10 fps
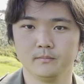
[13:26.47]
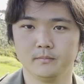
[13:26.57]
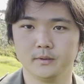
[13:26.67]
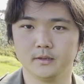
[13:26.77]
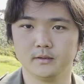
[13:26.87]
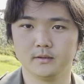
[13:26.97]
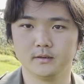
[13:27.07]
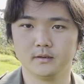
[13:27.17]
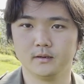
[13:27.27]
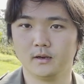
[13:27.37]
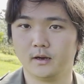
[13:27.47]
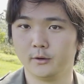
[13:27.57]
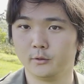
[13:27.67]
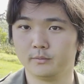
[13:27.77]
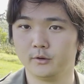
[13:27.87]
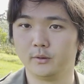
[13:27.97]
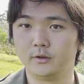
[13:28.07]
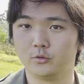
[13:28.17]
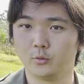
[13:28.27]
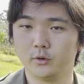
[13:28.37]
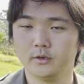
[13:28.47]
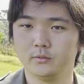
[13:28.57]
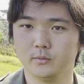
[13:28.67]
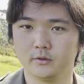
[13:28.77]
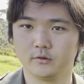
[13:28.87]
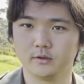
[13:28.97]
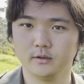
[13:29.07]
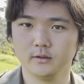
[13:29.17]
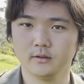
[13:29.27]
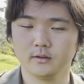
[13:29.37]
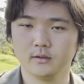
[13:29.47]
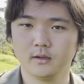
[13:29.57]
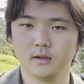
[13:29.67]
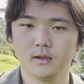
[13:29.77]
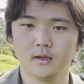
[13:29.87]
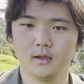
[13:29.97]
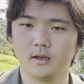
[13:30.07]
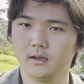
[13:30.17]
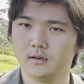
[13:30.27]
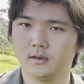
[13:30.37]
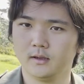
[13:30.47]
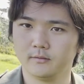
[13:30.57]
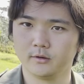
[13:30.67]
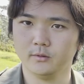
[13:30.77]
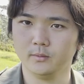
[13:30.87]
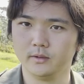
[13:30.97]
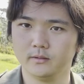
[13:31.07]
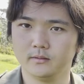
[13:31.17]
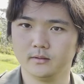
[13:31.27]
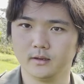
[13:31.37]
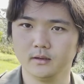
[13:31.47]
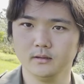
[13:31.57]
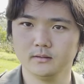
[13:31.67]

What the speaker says: But I hope you enjoyed watching this, and have a good one, hey?